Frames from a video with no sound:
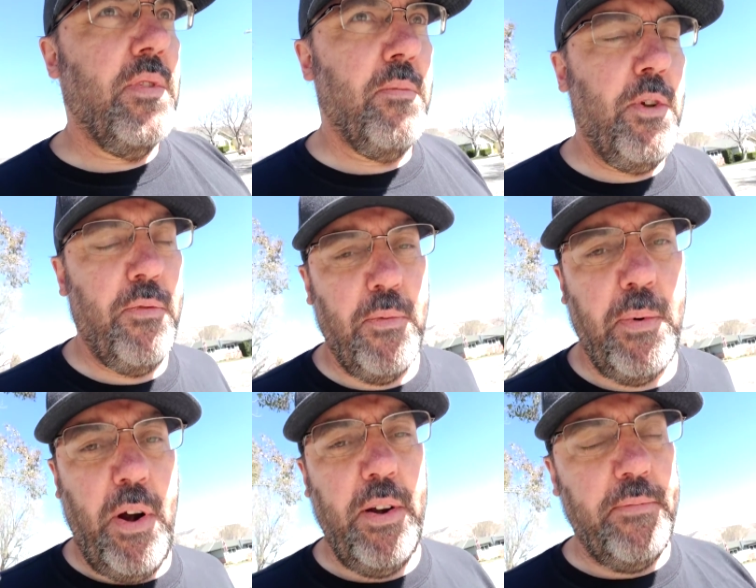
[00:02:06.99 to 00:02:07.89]
beautiful
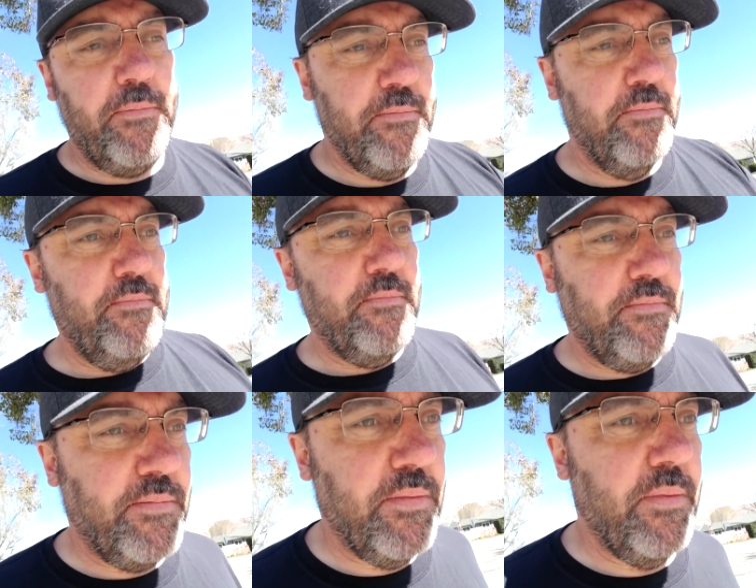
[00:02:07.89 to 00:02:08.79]
part.
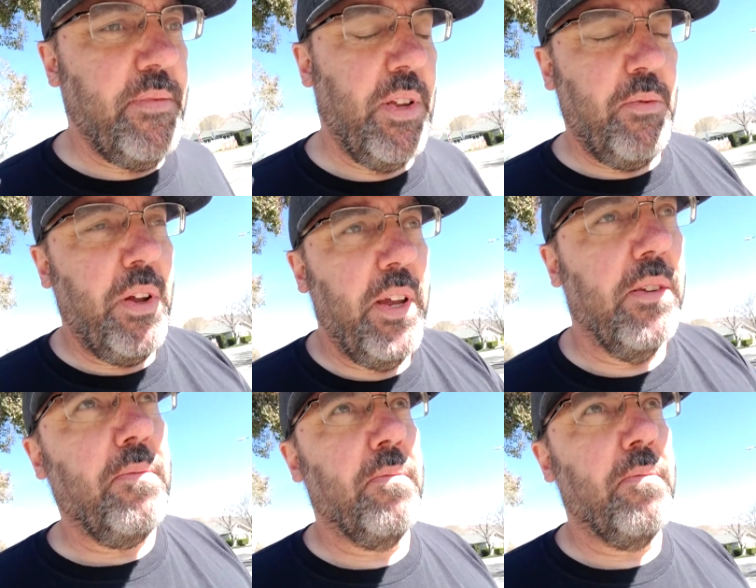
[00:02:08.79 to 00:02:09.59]
It really is,